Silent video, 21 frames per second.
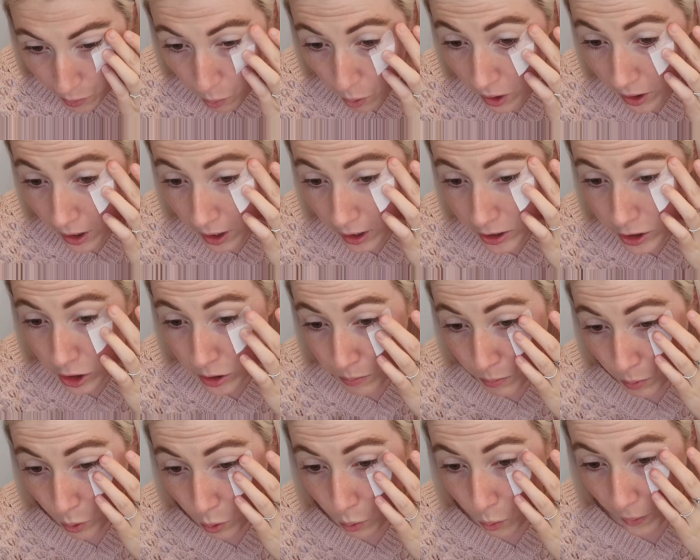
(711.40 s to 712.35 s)
want a
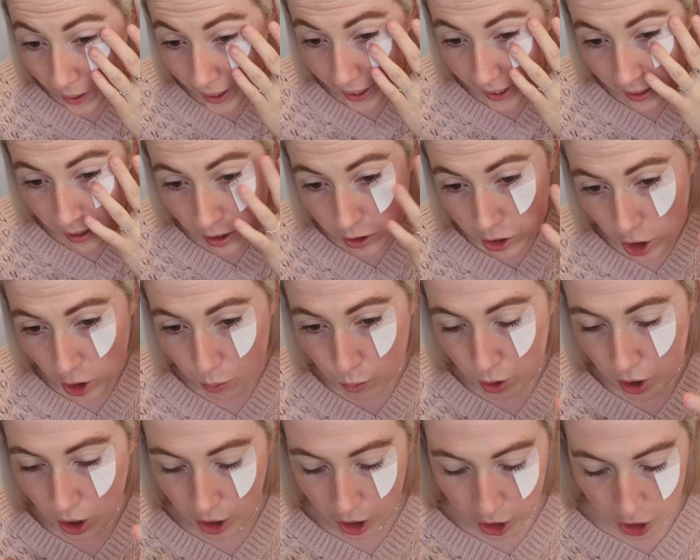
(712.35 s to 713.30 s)
small wing. I don't
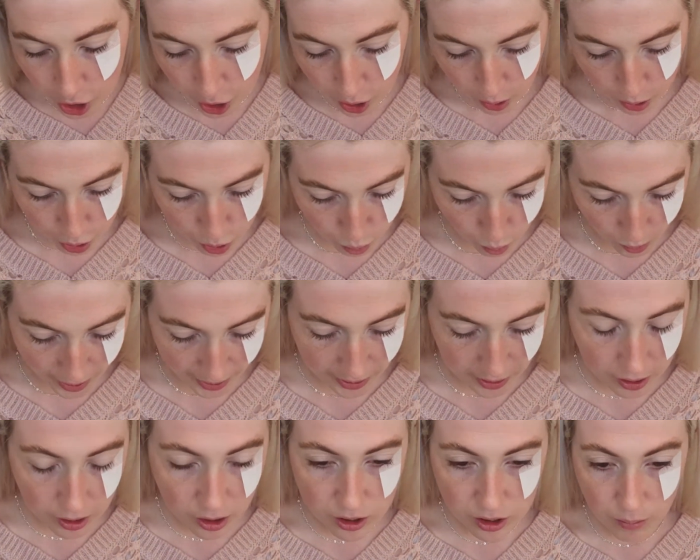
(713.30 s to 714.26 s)
want like a huge
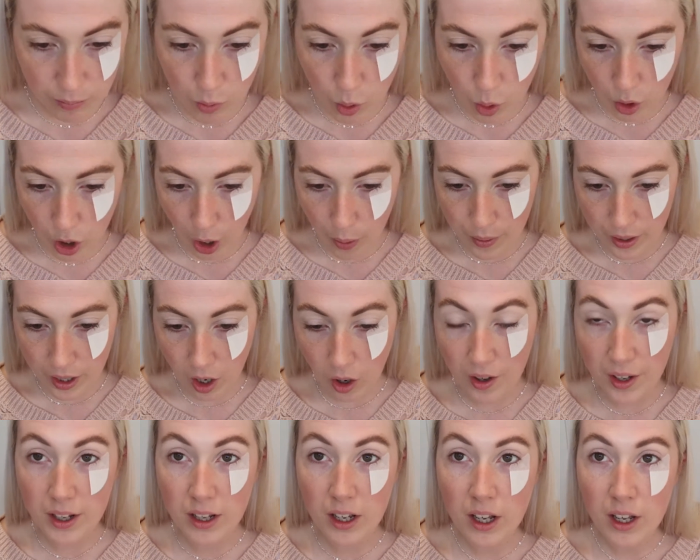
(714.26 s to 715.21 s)
wing, because I'm not going
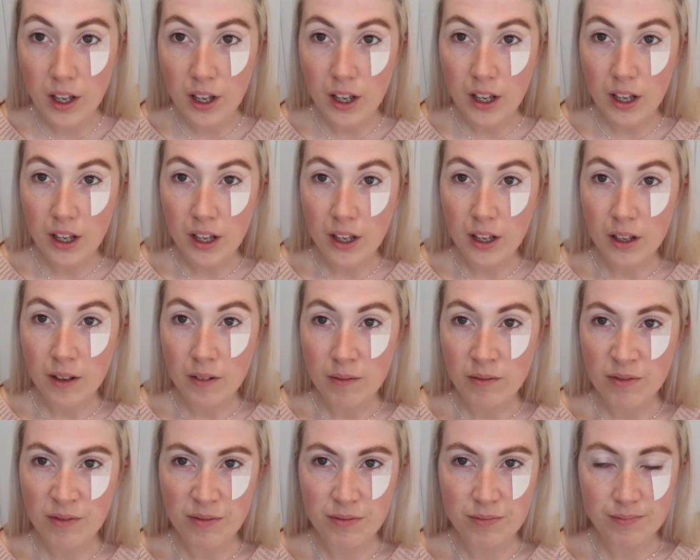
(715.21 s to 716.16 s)
like
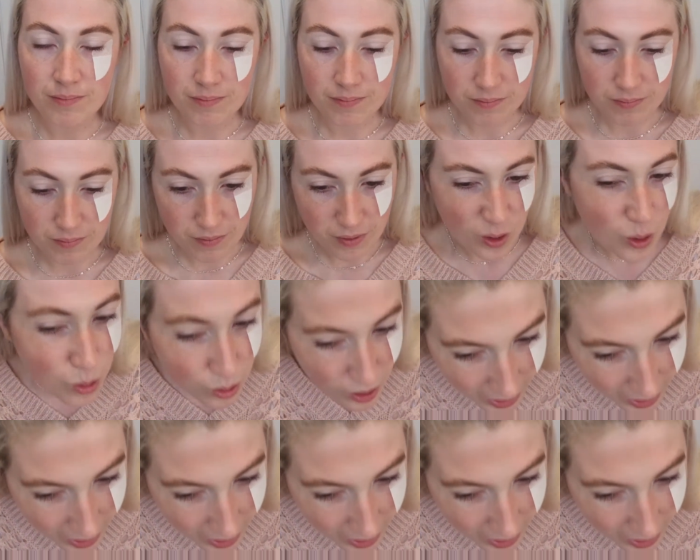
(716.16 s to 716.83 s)
full